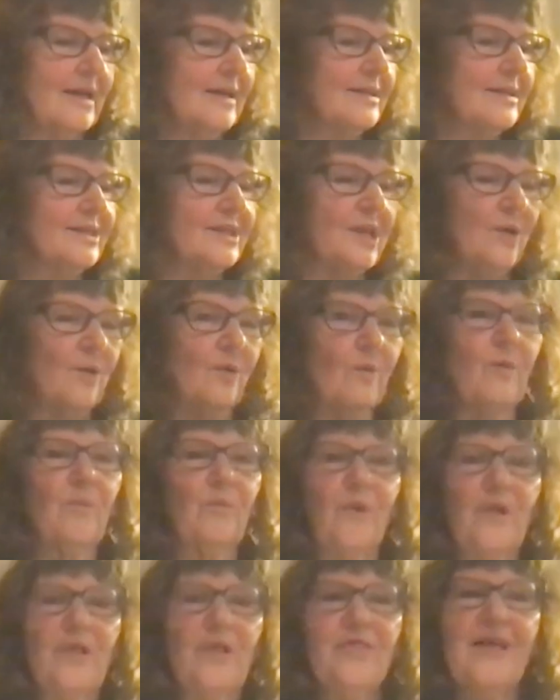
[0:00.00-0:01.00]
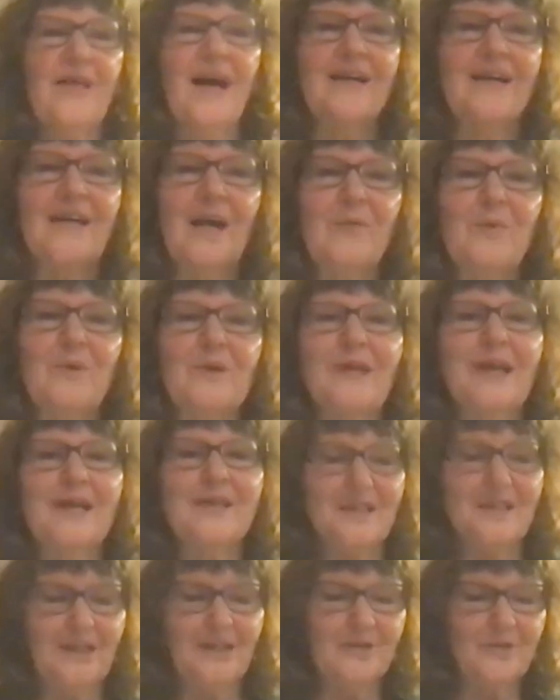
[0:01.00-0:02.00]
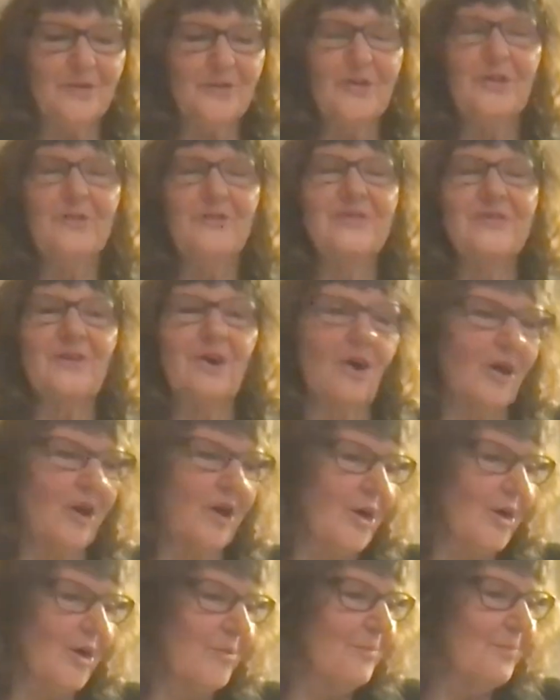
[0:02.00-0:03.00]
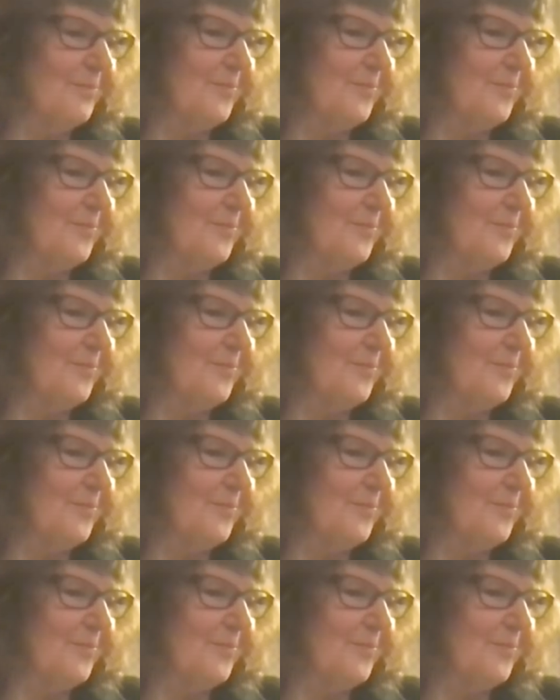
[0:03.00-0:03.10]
So with that, I would like to introduce our